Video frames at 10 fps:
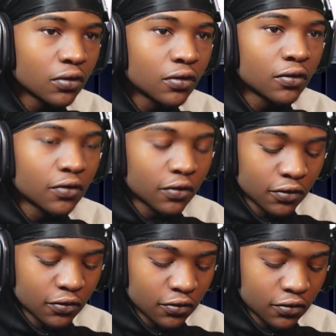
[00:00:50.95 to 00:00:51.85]

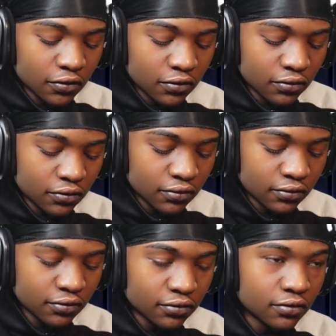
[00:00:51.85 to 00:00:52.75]

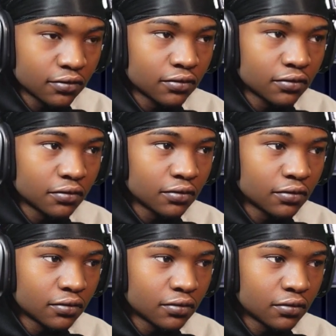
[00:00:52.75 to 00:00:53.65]

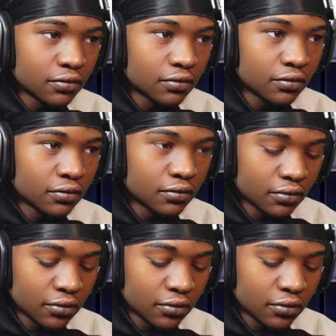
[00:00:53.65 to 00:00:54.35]
(silent)